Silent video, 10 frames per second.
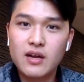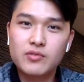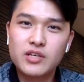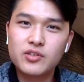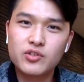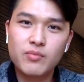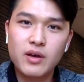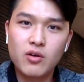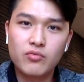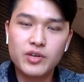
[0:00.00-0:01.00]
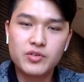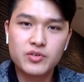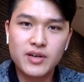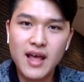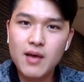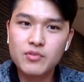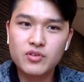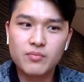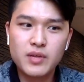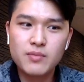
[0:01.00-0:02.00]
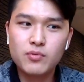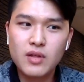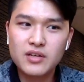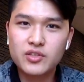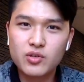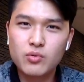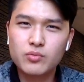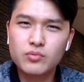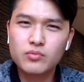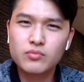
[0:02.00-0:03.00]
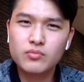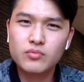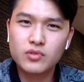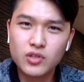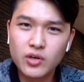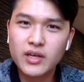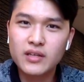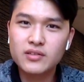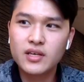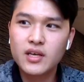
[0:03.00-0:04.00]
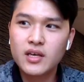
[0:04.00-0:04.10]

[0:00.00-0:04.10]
I was actually doing my own research on Amazon, and people actually don't look at